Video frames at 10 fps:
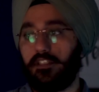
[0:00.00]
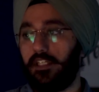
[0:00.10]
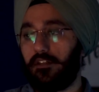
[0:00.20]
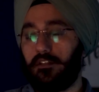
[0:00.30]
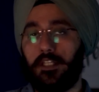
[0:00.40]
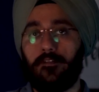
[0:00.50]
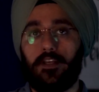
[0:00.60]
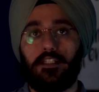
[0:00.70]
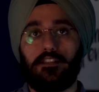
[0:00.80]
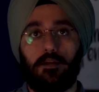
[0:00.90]
They are
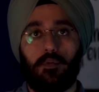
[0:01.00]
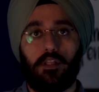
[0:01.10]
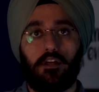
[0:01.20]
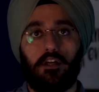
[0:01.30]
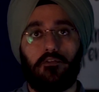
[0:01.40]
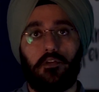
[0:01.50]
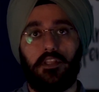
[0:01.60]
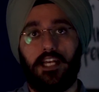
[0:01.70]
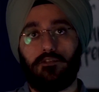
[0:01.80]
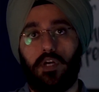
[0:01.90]
living in some other country,
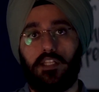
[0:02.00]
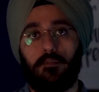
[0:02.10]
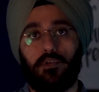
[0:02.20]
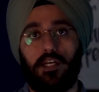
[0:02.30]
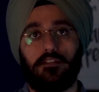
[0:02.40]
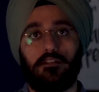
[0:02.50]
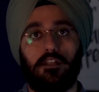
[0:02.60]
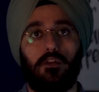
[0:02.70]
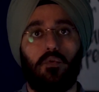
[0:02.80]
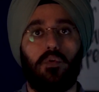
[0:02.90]
that's why the prices
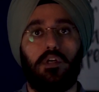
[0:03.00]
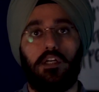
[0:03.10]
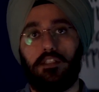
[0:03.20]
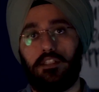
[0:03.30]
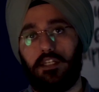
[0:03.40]
are lower.